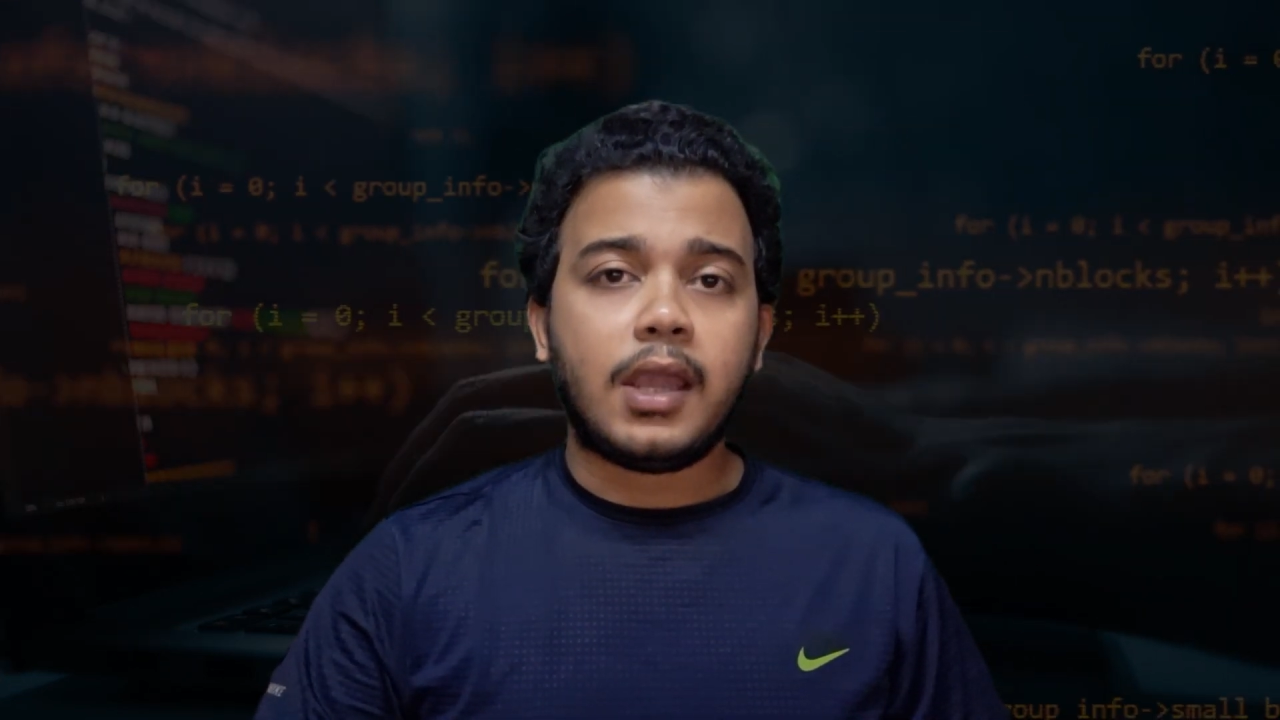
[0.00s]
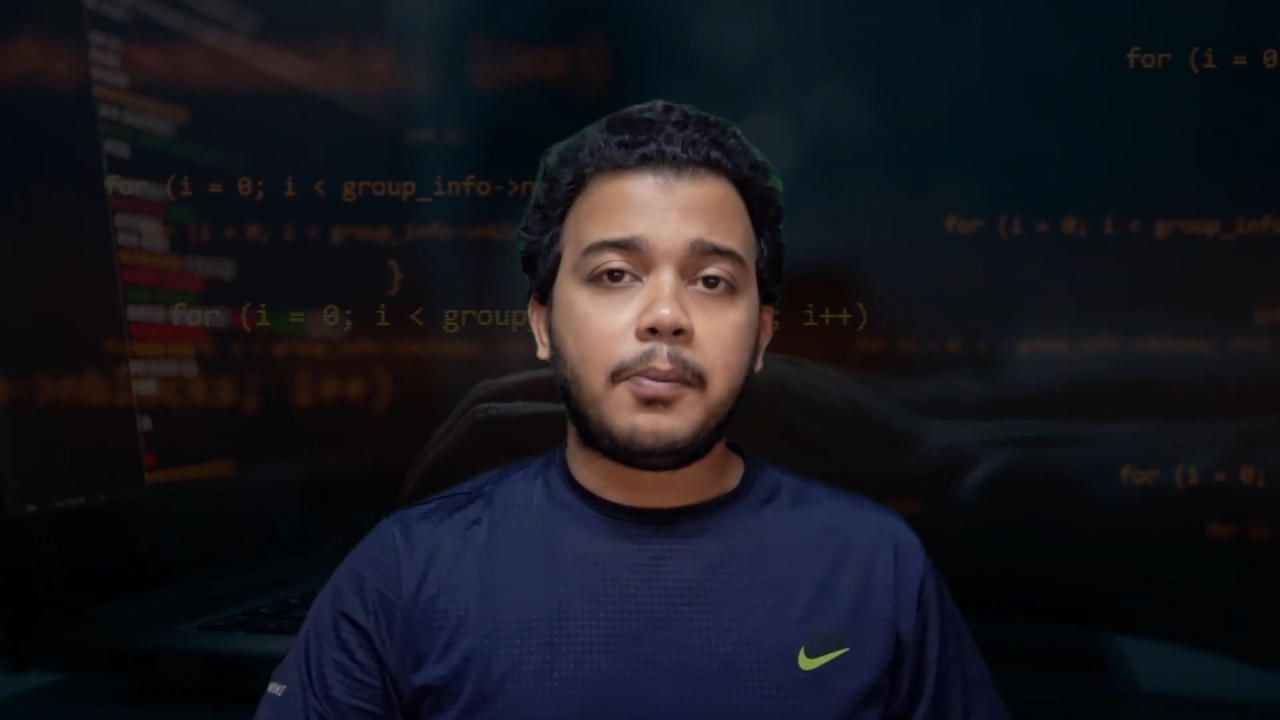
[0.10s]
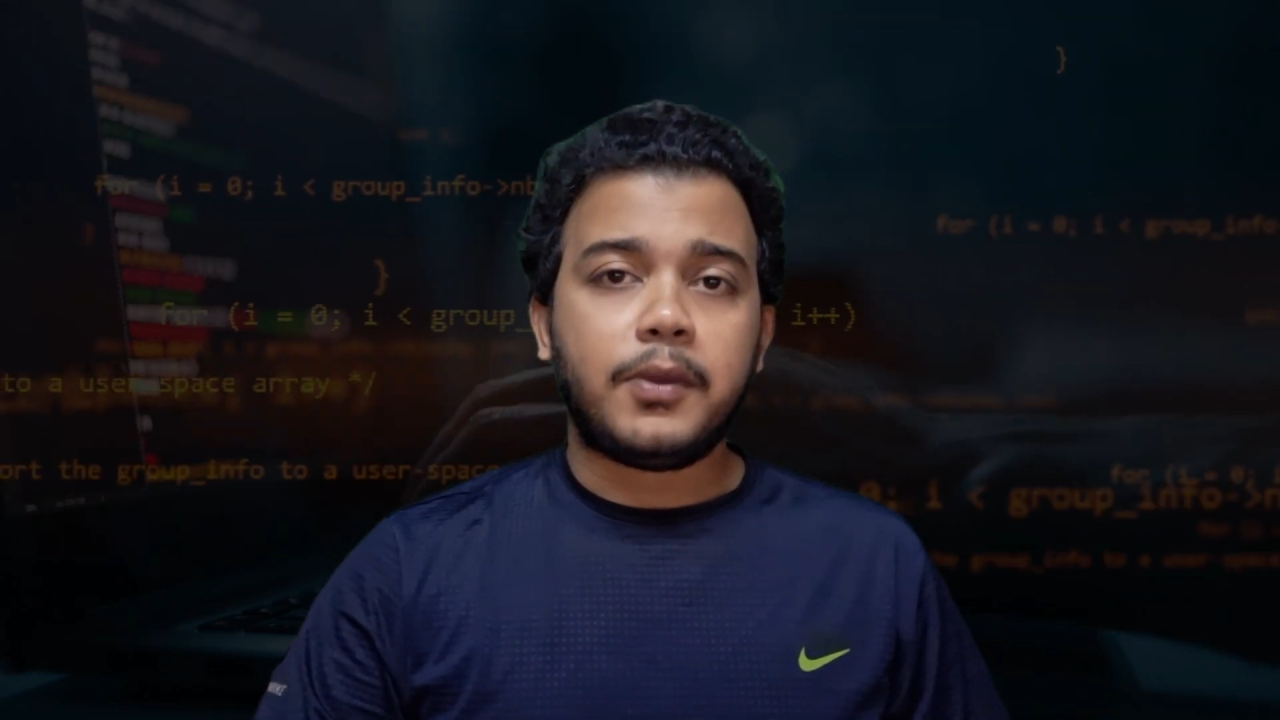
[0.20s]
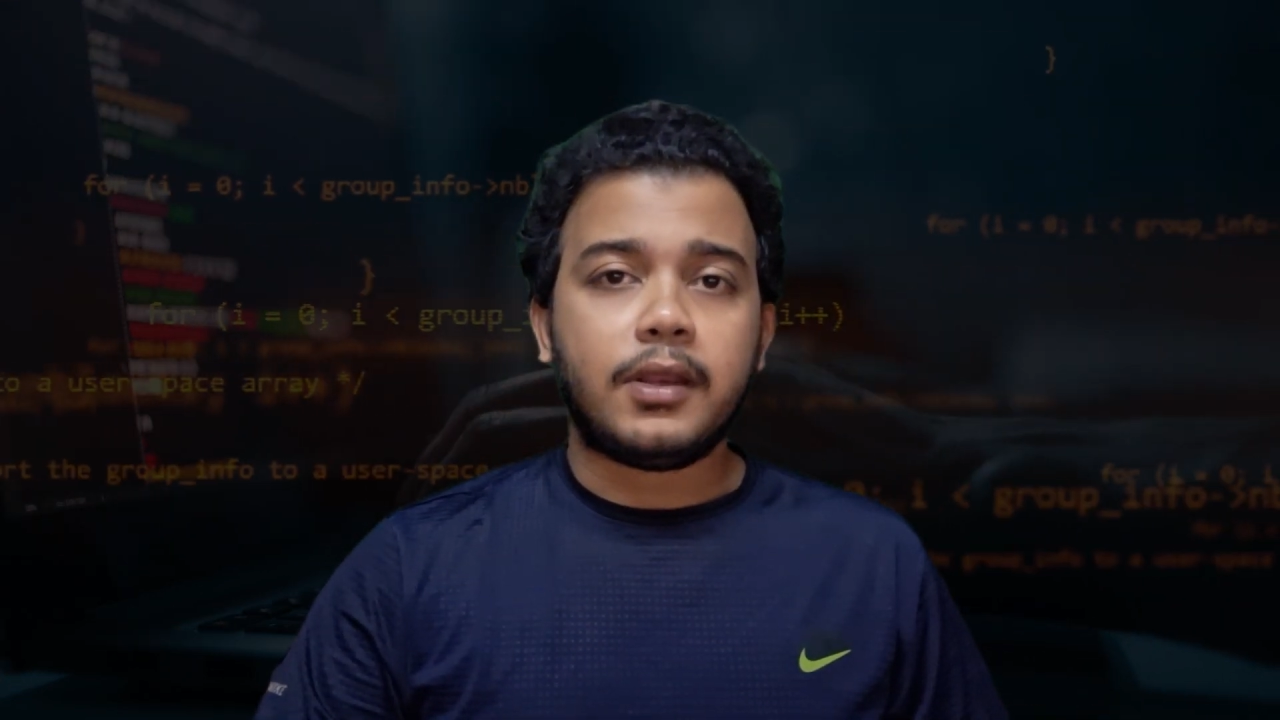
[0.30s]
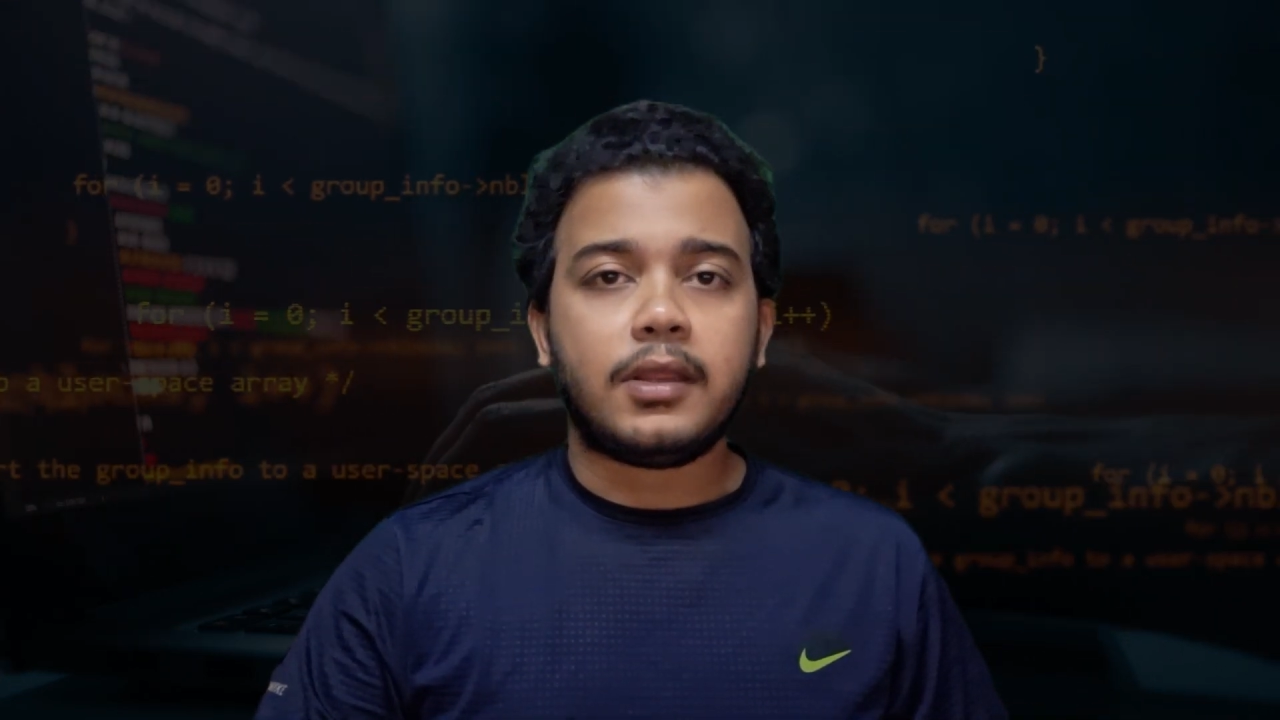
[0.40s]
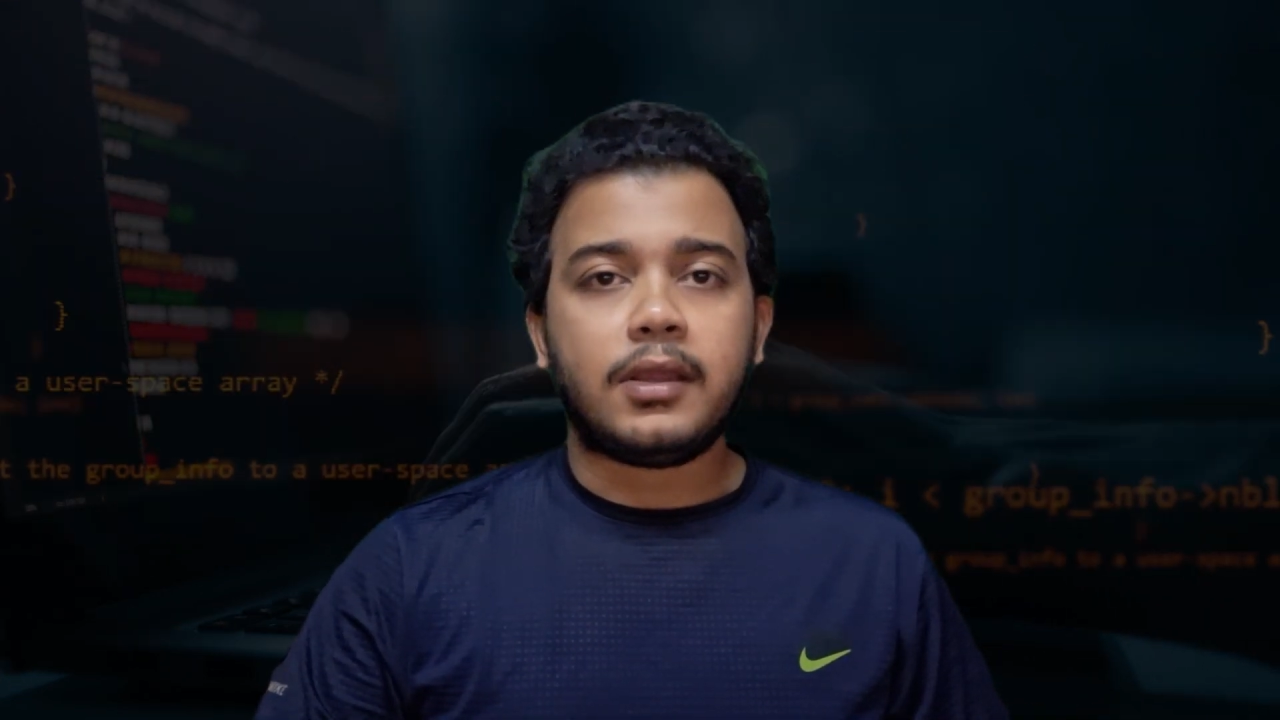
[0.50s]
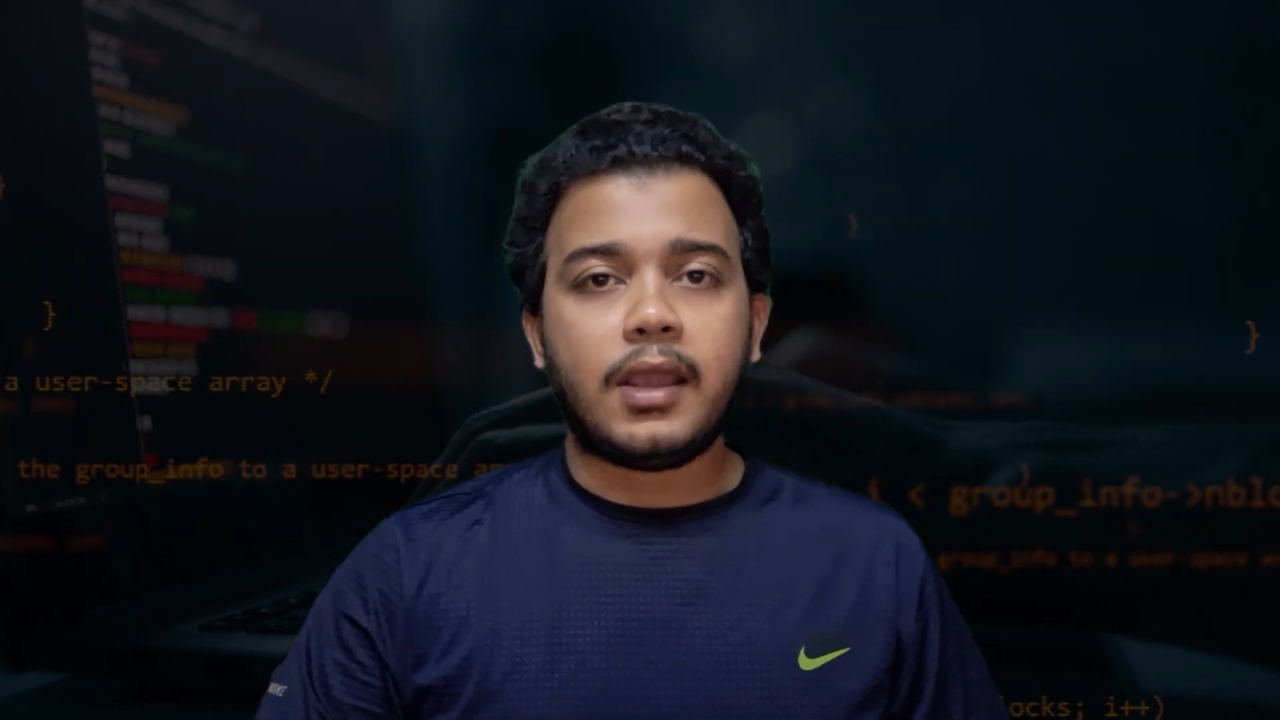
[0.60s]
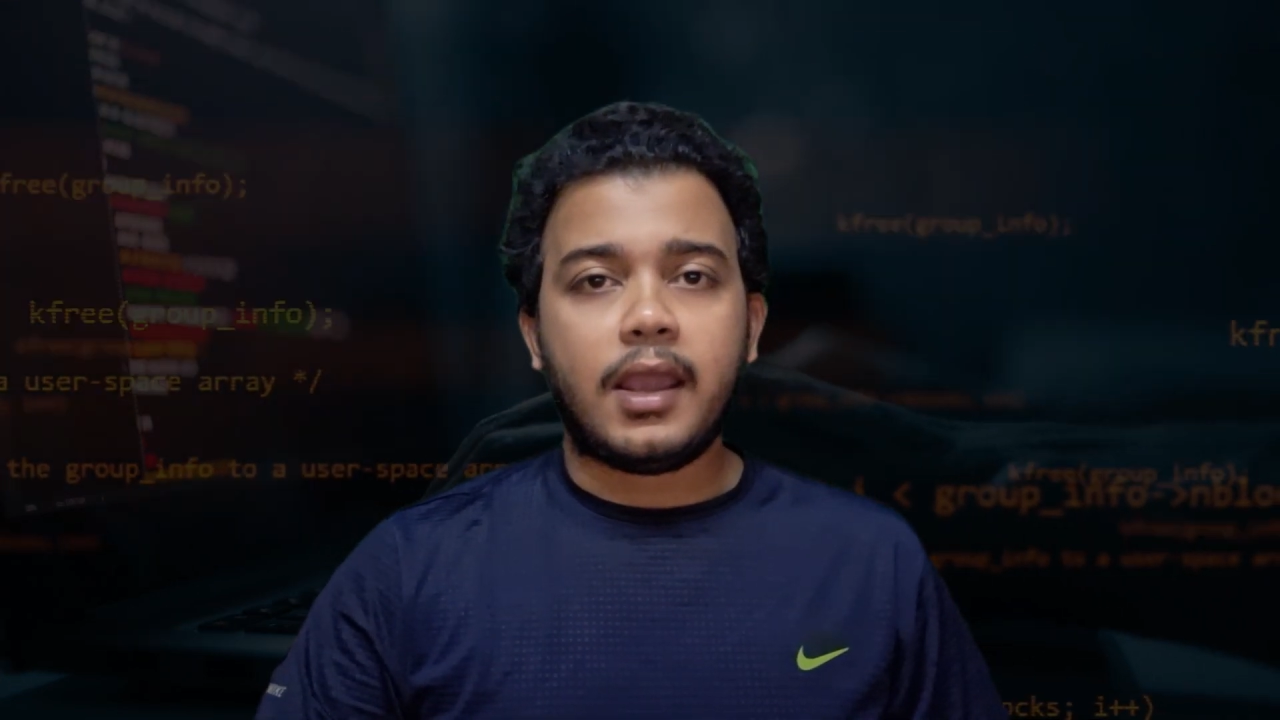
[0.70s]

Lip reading: appealing